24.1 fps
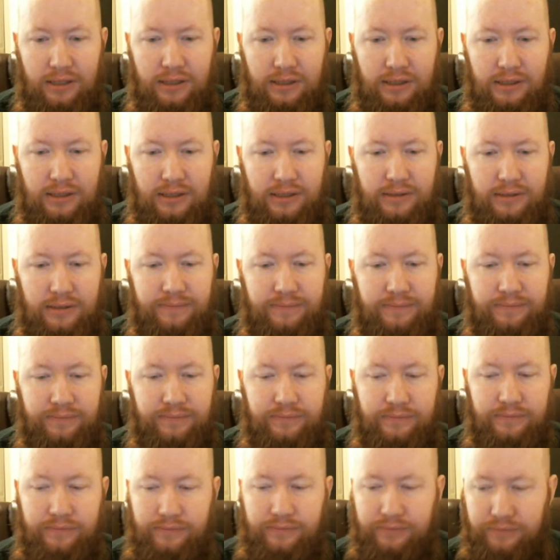Yeah.
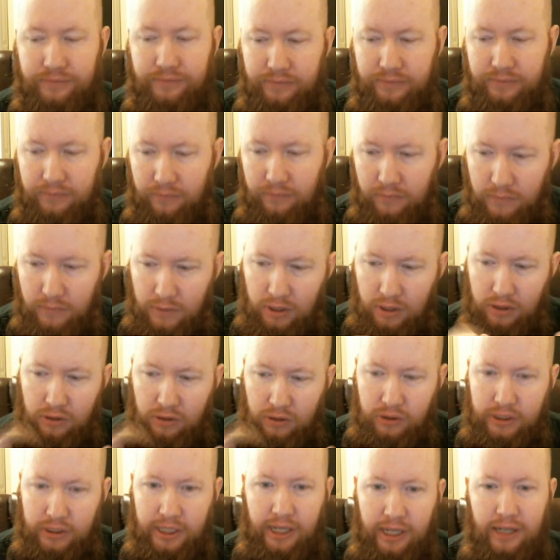So
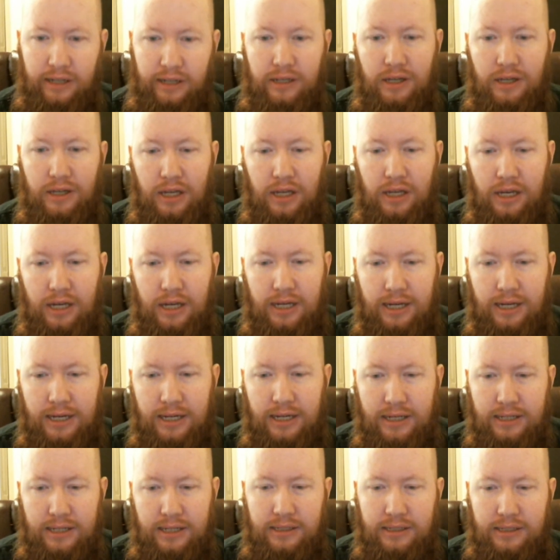yeah,
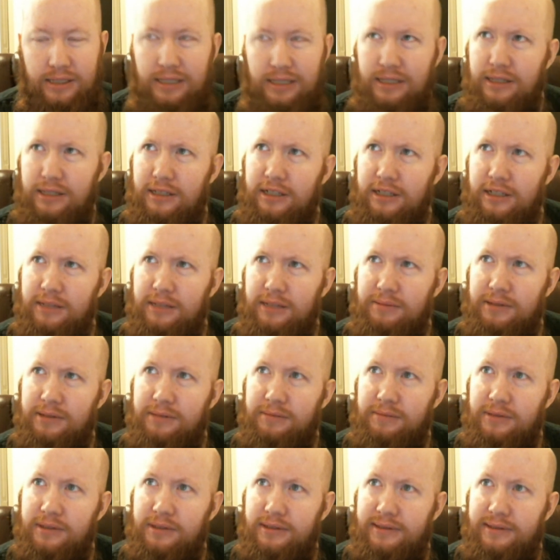Any other tips?
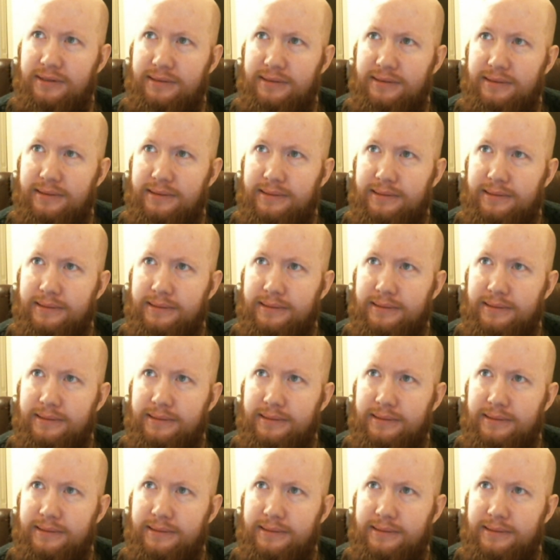Let me think.